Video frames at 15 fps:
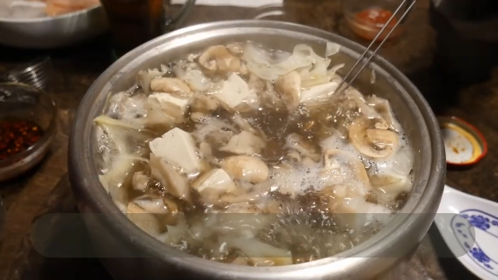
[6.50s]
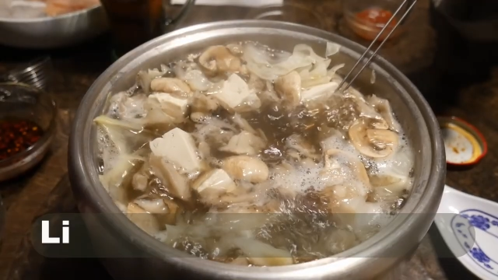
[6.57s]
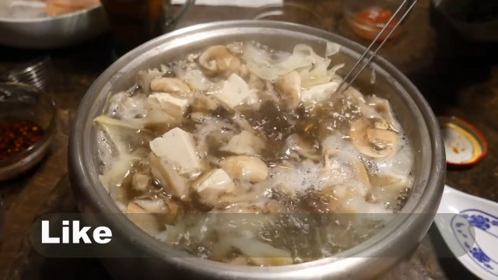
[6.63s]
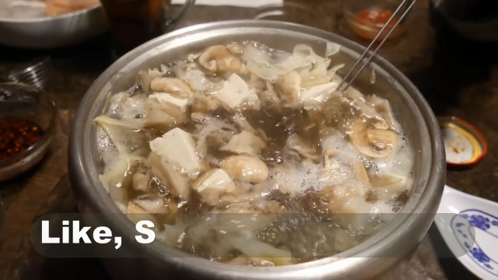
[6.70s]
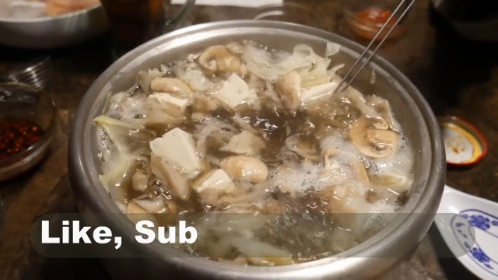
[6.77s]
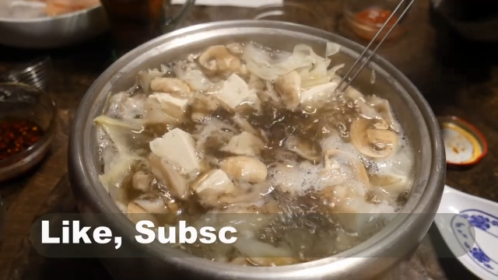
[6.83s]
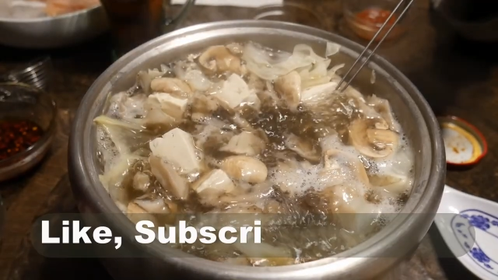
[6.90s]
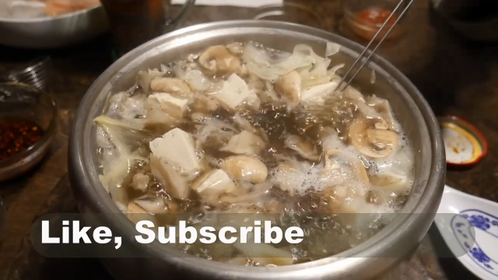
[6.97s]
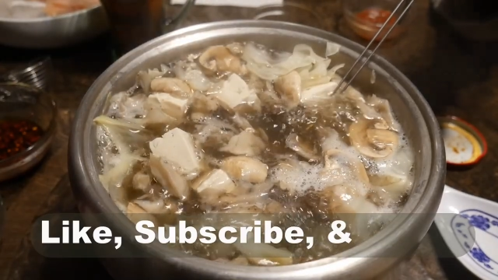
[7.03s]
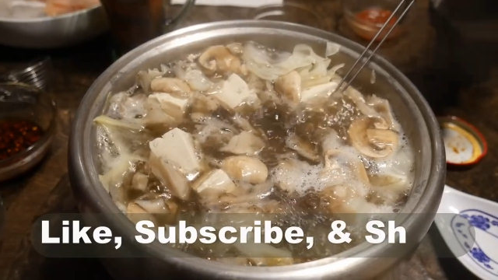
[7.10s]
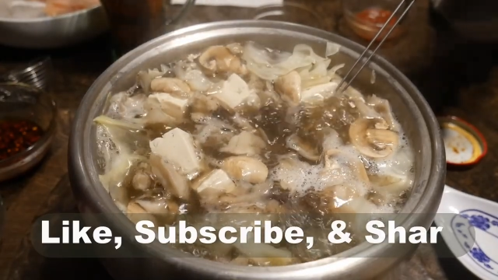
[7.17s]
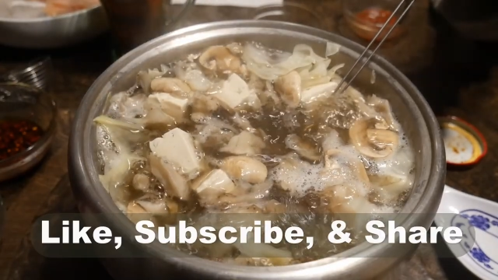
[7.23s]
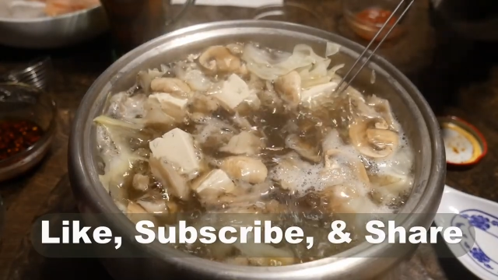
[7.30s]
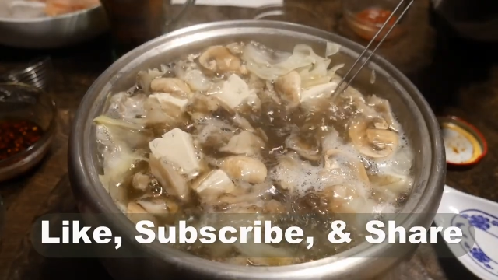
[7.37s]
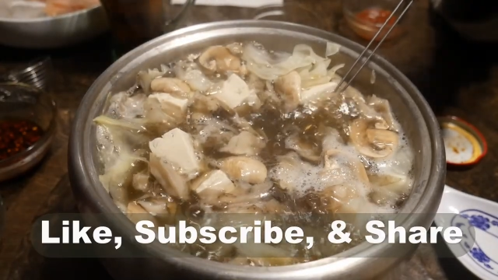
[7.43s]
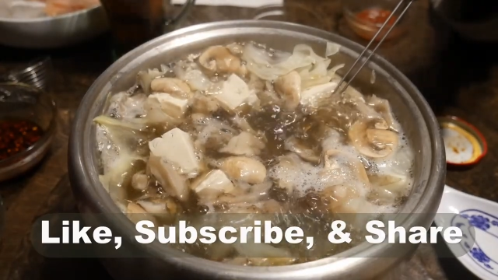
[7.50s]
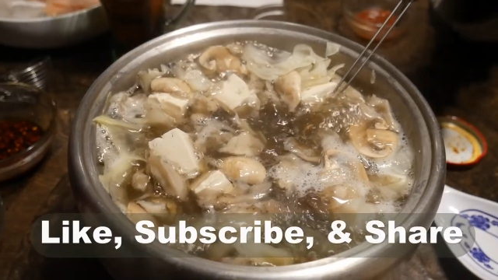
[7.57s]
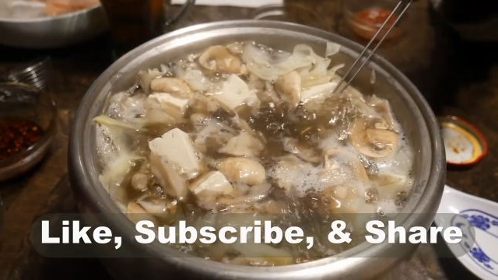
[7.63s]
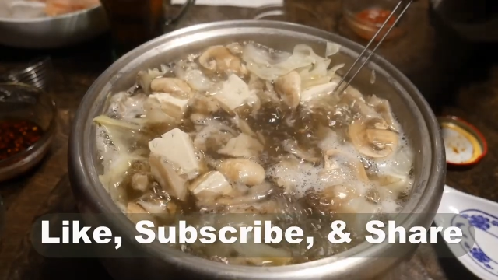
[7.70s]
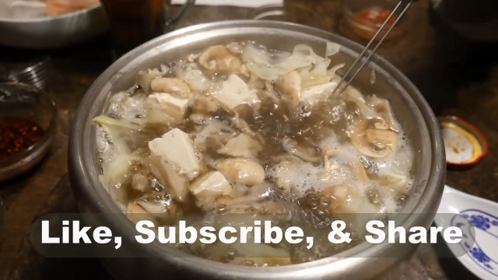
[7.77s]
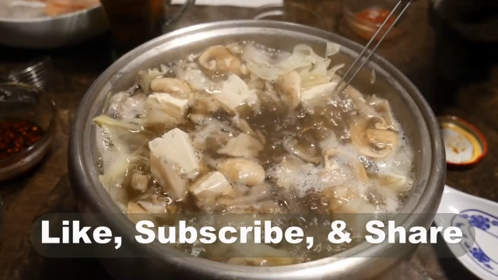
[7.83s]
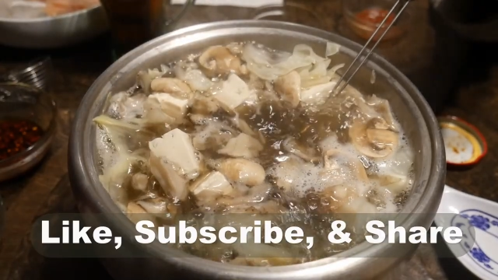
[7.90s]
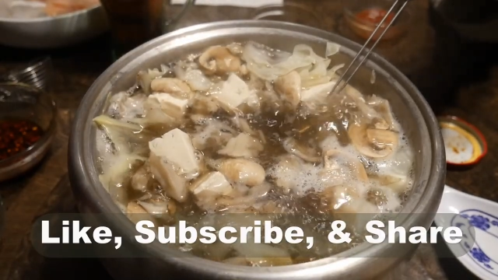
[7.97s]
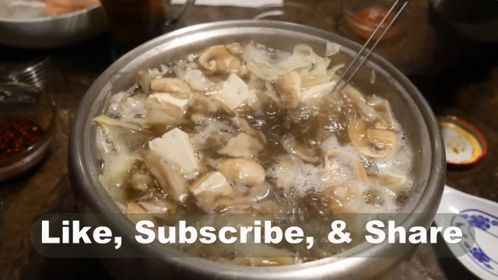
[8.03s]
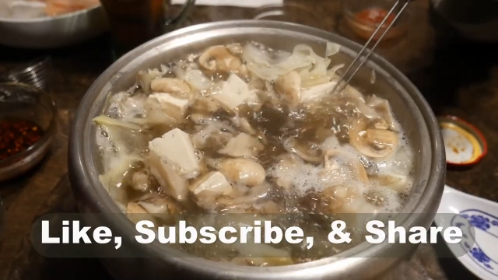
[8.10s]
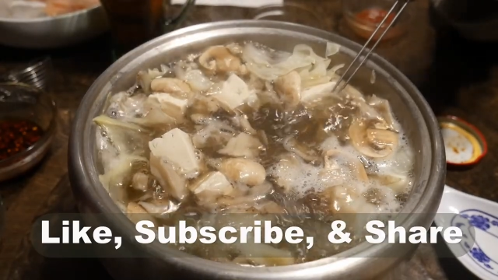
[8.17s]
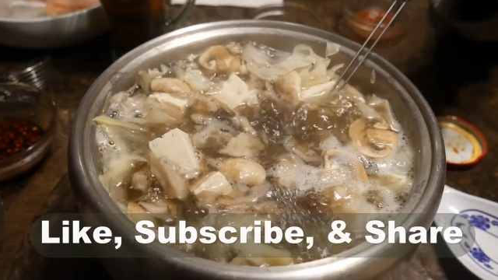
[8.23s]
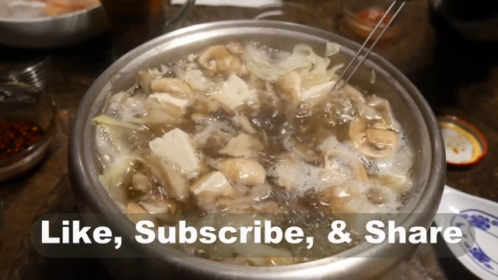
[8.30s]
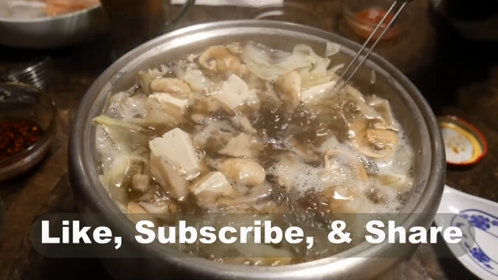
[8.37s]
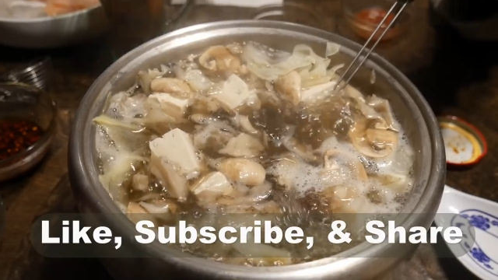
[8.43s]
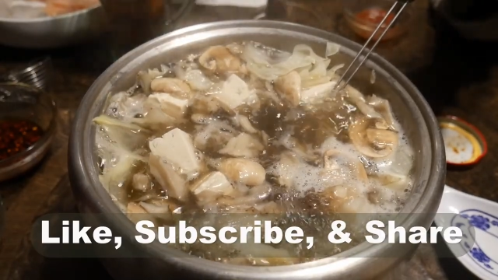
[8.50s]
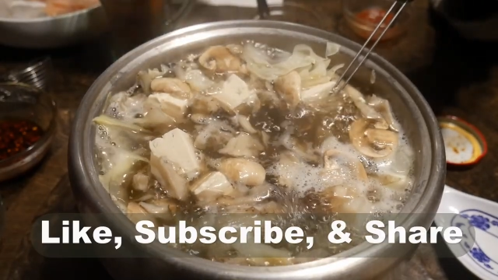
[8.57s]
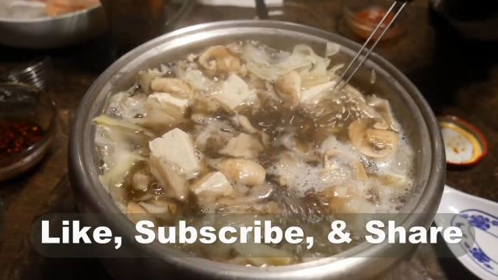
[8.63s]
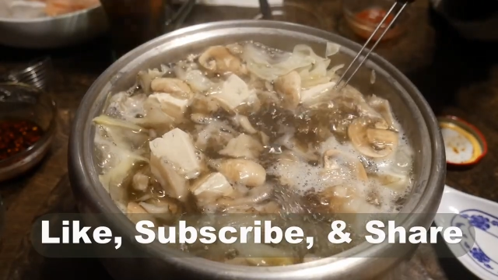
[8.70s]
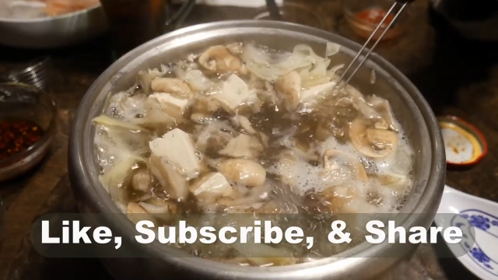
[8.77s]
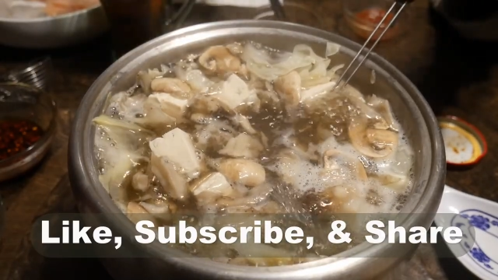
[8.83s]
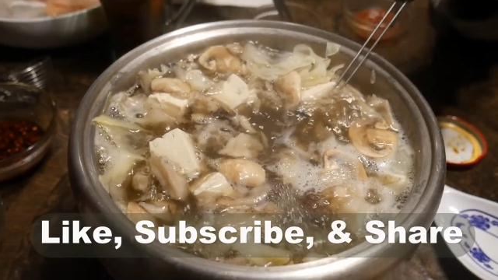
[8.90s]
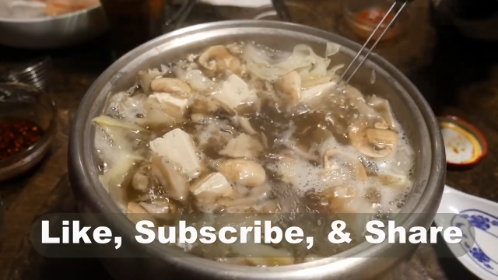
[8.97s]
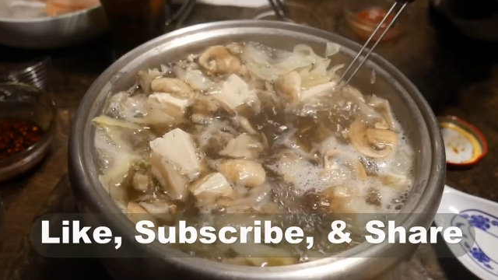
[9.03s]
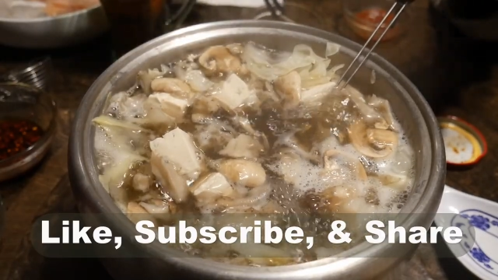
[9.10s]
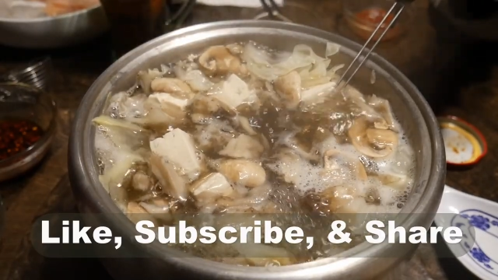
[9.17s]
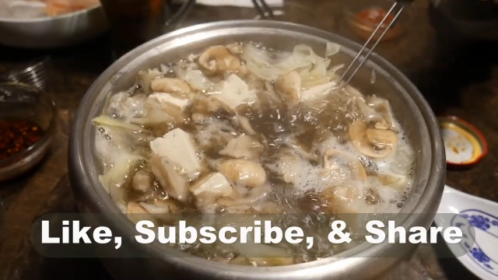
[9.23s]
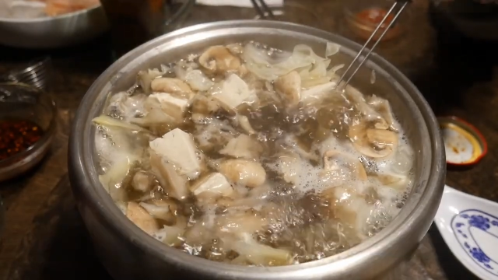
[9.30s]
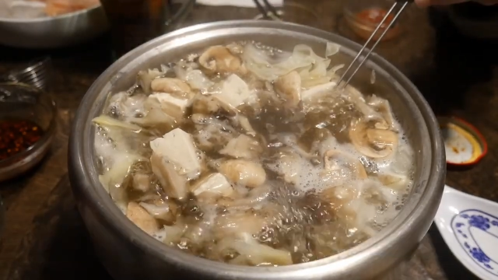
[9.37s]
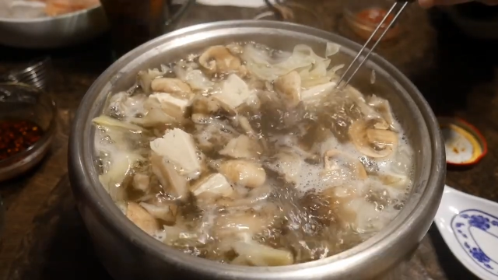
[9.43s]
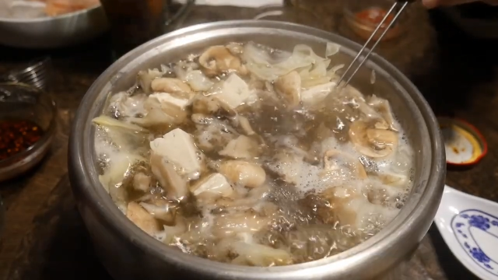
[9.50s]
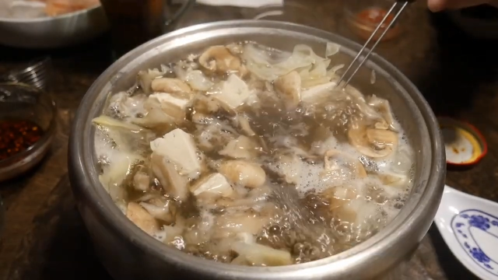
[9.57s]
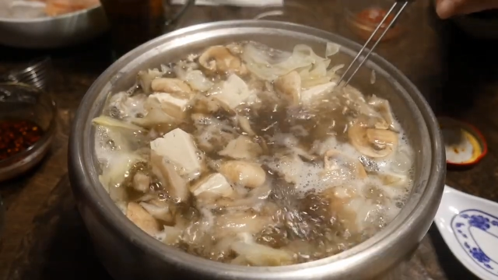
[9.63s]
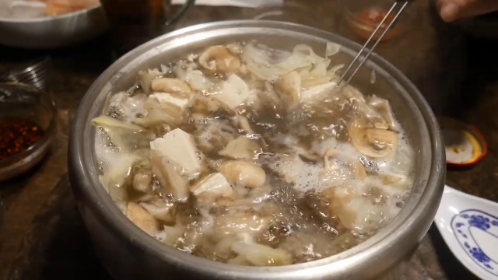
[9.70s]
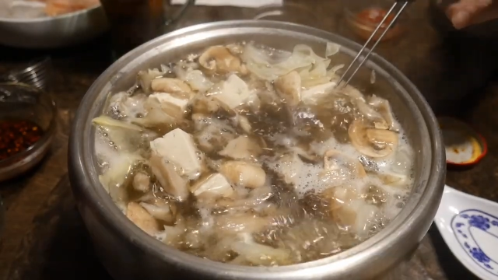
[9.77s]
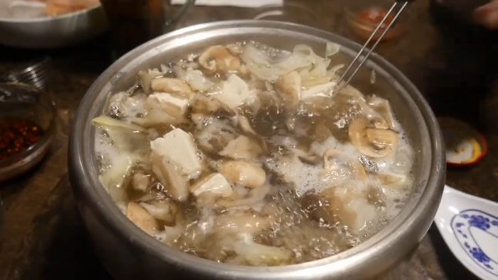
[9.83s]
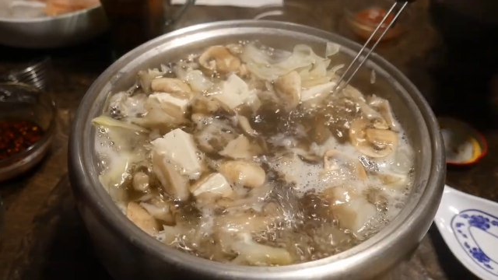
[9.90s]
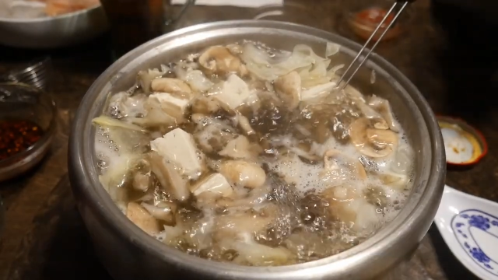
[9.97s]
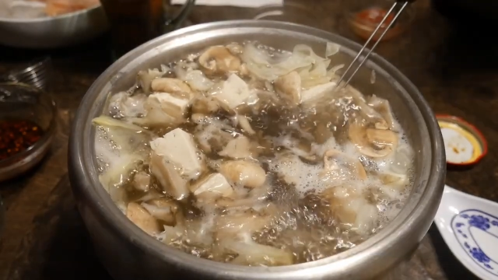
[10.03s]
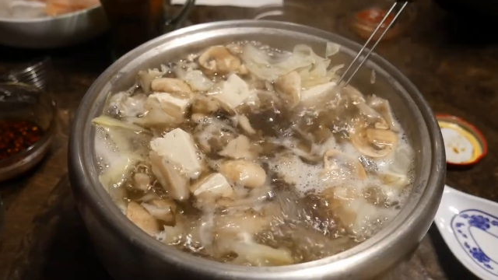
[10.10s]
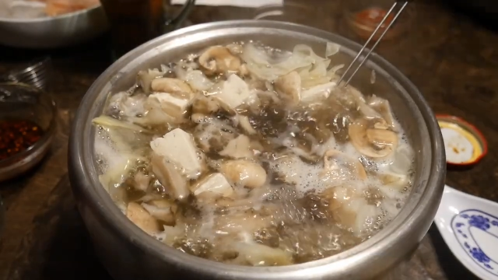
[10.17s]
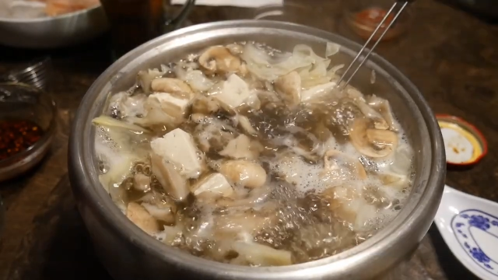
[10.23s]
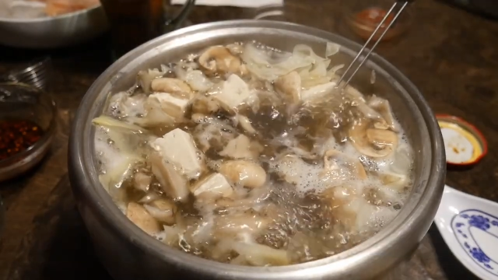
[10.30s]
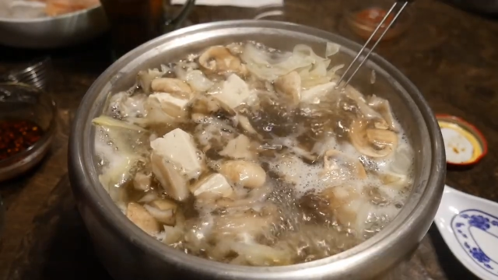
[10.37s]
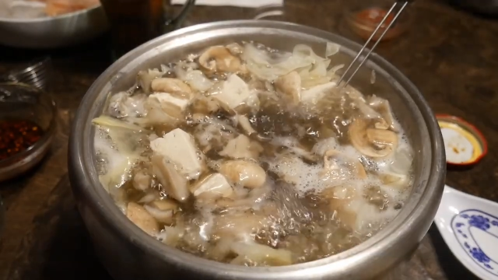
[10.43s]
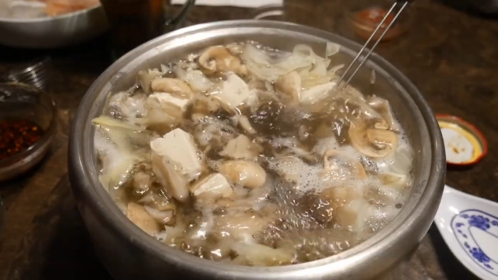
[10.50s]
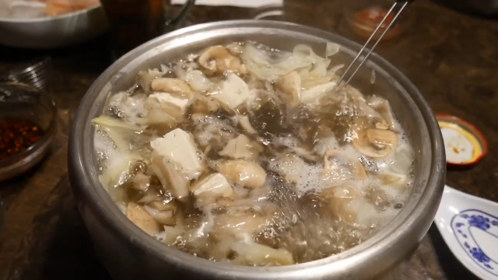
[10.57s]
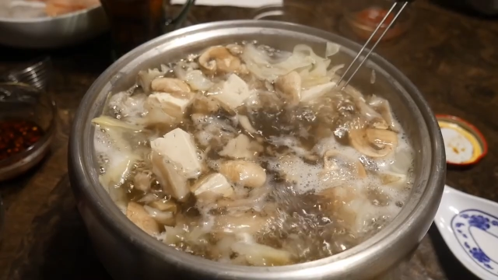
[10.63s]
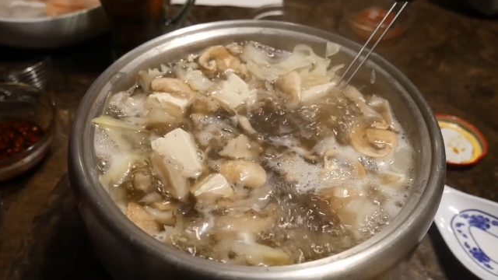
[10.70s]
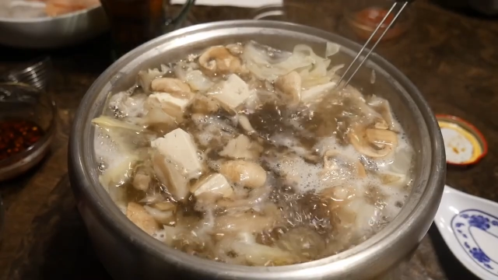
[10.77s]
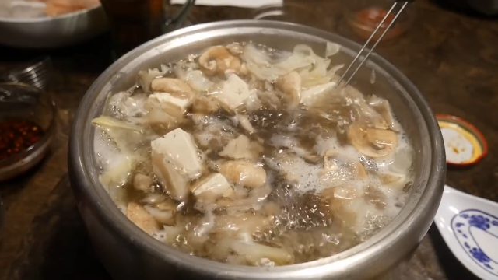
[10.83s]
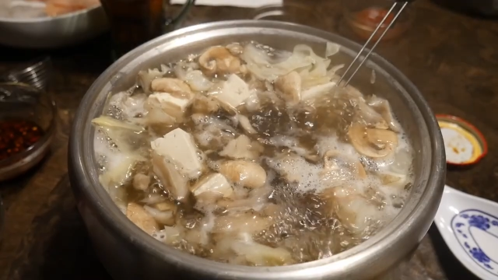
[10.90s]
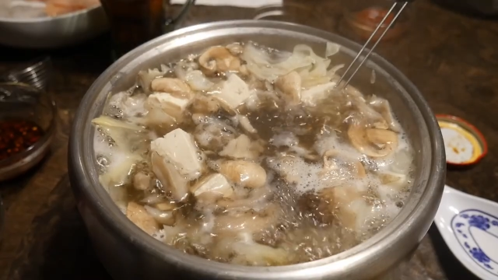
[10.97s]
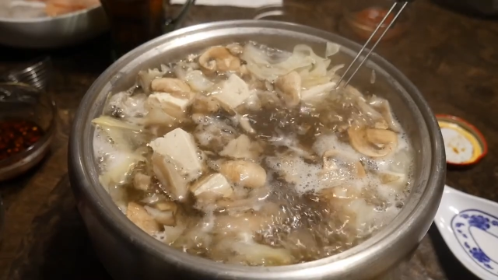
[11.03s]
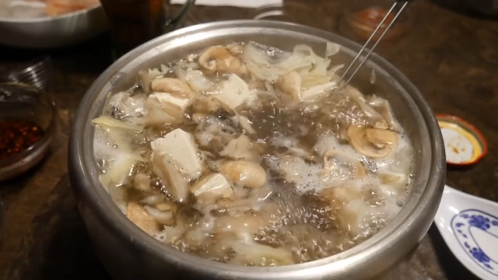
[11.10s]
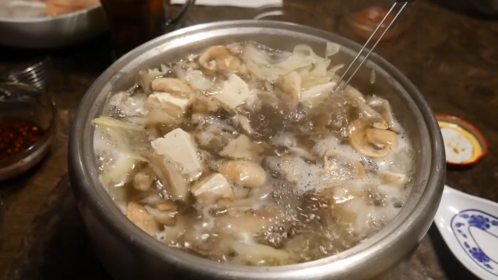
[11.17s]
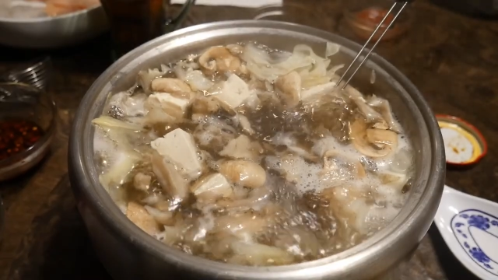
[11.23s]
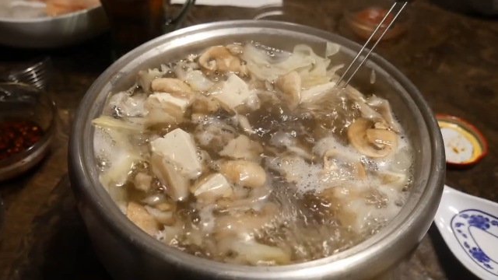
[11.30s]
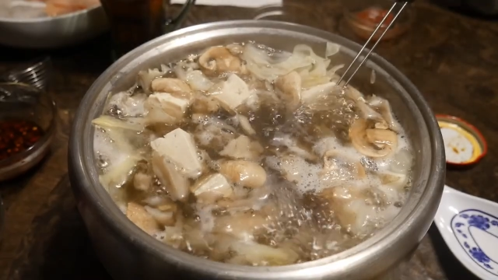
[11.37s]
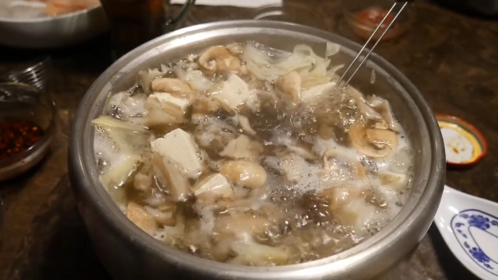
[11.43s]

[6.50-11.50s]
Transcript: No face is visible, so there are no lips to read.